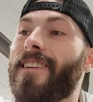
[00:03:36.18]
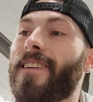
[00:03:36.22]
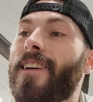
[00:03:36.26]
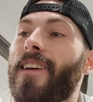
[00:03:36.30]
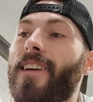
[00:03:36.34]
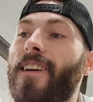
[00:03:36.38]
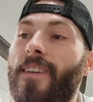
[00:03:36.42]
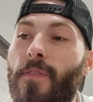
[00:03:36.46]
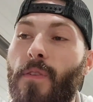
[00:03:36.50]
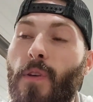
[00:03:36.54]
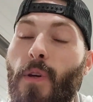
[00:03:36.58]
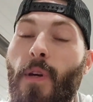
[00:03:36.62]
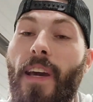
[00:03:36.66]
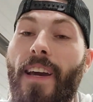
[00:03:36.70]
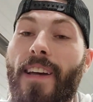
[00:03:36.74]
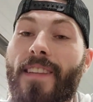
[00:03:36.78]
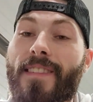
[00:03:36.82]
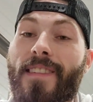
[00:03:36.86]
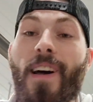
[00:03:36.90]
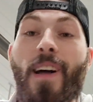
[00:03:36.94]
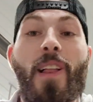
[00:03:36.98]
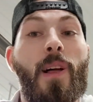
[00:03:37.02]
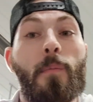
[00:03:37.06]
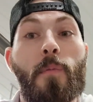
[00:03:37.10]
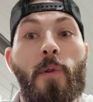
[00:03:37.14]
If you can't
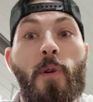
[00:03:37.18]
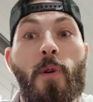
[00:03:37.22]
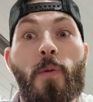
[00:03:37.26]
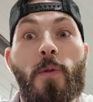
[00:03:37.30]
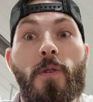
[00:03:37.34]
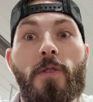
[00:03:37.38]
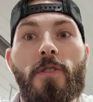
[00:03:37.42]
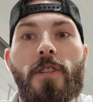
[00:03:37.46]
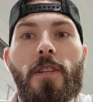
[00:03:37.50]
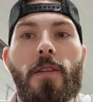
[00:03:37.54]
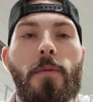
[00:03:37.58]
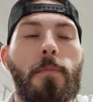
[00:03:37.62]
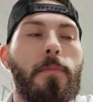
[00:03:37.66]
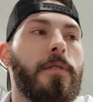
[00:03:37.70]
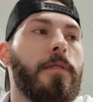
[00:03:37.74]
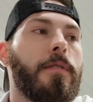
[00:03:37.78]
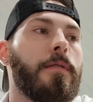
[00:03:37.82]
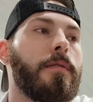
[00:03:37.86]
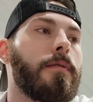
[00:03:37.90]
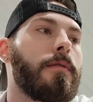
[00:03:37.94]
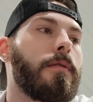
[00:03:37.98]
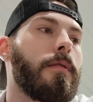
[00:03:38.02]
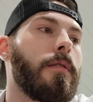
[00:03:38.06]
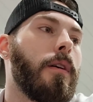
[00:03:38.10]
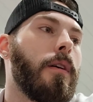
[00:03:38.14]
tell, I'm new to Jeeps,
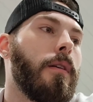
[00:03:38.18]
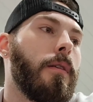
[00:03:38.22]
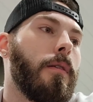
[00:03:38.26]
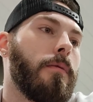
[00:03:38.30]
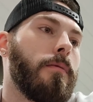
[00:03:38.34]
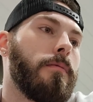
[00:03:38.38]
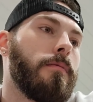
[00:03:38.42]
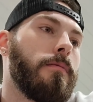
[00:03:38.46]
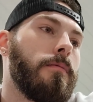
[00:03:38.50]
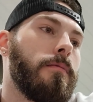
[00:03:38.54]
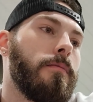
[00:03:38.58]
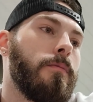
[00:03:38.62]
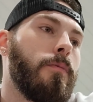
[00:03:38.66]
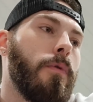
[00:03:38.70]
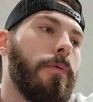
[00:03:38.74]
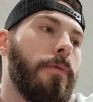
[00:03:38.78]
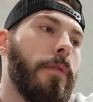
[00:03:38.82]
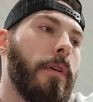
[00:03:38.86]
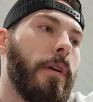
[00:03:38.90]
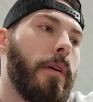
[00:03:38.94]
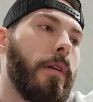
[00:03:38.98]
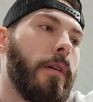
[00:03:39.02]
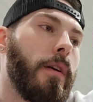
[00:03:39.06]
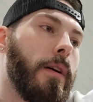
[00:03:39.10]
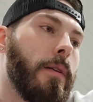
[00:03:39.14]
so we'll
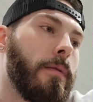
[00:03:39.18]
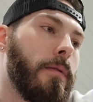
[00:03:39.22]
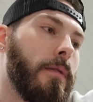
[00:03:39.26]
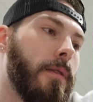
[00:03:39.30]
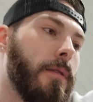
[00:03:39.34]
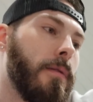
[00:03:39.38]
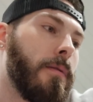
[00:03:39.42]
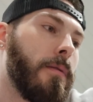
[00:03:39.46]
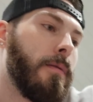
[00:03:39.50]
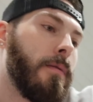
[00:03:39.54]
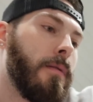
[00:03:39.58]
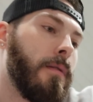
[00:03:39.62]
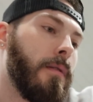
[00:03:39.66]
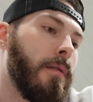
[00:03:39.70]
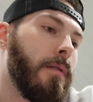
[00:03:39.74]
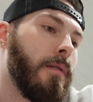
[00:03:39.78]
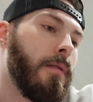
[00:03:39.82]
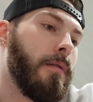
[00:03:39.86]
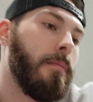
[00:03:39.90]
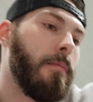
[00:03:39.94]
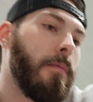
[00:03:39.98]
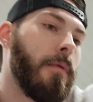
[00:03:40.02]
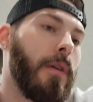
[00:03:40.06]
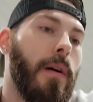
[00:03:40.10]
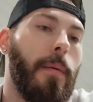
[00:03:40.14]
figure it out though.
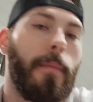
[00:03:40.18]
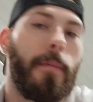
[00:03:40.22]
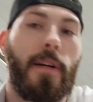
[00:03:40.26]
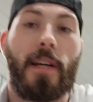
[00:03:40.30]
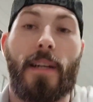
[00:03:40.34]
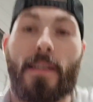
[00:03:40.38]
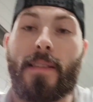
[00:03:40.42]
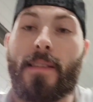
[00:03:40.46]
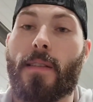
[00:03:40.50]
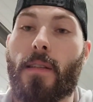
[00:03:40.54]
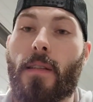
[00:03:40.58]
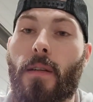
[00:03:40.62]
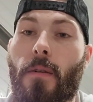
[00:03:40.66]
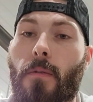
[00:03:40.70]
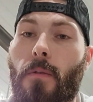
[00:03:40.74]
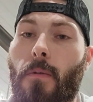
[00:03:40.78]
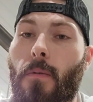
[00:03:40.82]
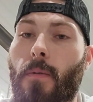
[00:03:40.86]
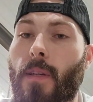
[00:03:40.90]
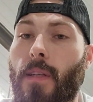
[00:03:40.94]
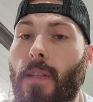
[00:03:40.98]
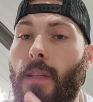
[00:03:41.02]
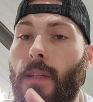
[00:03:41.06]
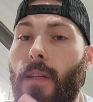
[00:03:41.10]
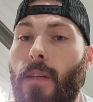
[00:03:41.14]
But I'm gonna knock this out real
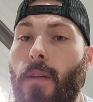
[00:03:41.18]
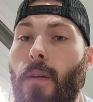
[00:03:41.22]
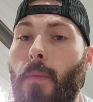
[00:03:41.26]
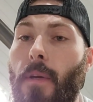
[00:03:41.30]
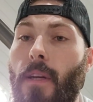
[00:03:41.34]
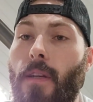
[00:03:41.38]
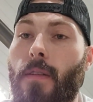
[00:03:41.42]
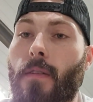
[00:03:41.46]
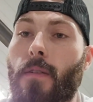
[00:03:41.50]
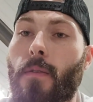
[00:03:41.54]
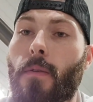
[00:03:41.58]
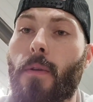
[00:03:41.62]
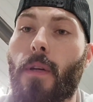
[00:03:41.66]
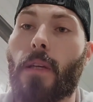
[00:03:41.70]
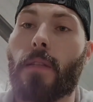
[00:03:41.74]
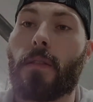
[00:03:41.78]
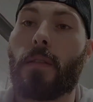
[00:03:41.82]
quick, and then I'll get back to you guys.